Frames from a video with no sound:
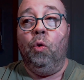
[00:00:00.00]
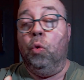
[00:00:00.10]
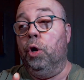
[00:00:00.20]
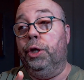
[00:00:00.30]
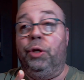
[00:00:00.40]

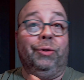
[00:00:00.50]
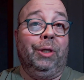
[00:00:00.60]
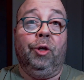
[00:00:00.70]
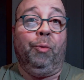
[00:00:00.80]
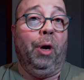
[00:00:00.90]
or
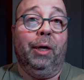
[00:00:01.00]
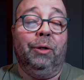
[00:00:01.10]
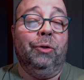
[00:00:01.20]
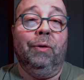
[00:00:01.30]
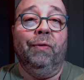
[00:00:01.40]
using their
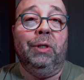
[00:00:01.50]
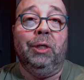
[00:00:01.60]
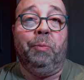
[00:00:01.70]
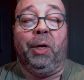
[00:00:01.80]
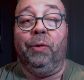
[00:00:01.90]
product or service
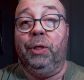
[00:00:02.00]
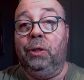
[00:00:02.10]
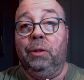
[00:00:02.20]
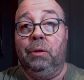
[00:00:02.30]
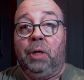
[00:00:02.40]
is better
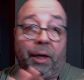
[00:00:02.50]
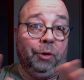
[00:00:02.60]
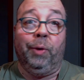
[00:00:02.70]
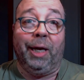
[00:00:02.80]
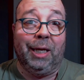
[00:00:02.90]
than not
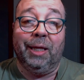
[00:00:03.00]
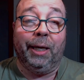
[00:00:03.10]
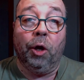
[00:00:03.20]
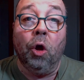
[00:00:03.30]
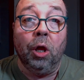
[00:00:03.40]
doing
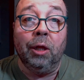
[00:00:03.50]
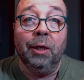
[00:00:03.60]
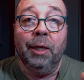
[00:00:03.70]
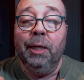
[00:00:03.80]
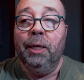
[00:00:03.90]
anything at
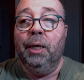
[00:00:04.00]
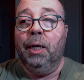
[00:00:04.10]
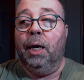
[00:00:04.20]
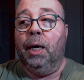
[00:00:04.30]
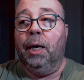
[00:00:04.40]
all,
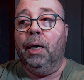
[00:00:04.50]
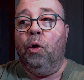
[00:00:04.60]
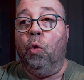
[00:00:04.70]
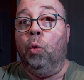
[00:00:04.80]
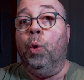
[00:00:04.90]
uh,
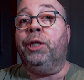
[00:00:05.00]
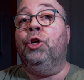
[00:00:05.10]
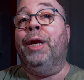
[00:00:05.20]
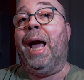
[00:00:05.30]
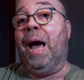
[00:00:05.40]
or what
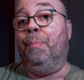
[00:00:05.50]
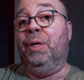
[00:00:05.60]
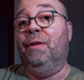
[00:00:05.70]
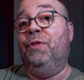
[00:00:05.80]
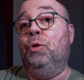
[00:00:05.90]
could
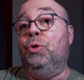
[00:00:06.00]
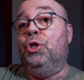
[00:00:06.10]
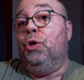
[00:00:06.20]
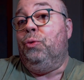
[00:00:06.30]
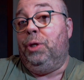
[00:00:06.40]
happen if you
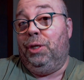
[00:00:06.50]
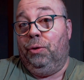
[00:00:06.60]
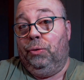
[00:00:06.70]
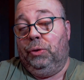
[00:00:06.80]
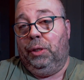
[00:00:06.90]
don't
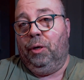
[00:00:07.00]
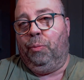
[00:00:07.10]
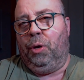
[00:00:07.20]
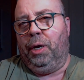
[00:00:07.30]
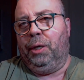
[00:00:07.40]
use their
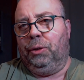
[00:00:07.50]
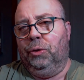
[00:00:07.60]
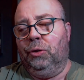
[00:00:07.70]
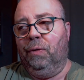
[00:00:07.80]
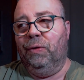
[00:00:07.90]
product
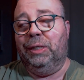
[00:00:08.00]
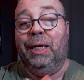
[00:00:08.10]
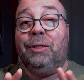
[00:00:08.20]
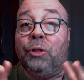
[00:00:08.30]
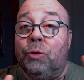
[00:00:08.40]
or service. And
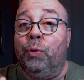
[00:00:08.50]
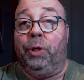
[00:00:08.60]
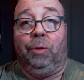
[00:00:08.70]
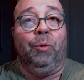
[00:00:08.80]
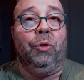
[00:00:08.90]
that's just
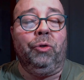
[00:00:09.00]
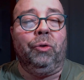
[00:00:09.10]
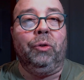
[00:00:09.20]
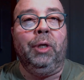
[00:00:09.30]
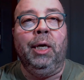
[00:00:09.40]
with
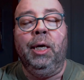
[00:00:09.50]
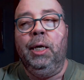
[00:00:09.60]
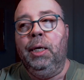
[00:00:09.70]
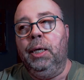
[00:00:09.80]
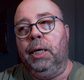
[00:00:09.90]
commercials.
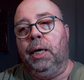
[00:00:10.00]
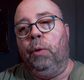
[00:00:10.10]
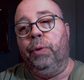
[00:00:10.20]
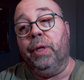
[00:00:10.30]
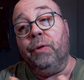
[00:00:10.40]

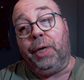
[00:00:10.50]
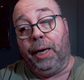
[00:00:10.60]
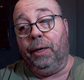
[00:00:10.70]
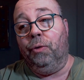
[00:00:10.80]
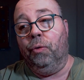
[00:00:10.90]
Uh, with other
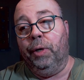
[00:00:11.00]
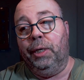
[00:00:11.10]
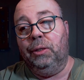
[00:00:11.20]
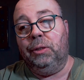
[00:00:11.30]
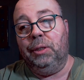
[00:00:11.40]

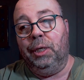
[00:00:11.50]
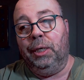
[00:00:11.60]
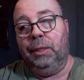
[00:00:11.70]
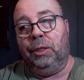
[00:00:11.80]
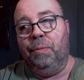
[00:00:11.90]
categories, uh,
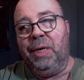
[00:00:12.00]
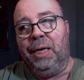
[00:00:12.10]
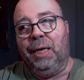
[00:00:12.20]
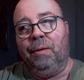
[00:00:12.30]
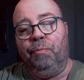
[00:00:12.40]
to
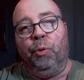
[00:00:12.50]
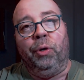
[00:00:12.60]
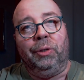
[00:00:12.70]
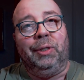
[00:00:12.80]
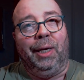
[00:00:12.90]
me, it
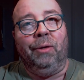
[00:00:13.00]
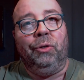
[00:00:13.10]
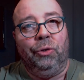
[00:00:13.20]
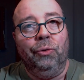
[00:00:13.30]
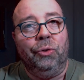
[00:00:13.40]
boils
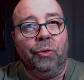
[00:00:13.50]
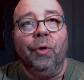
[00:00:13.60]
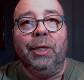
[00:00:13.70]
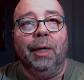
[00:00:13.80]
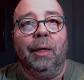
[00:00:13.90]
down to
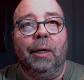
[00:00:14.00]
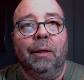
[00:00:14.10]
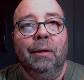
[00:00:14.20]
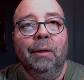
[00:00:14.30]
storytelling.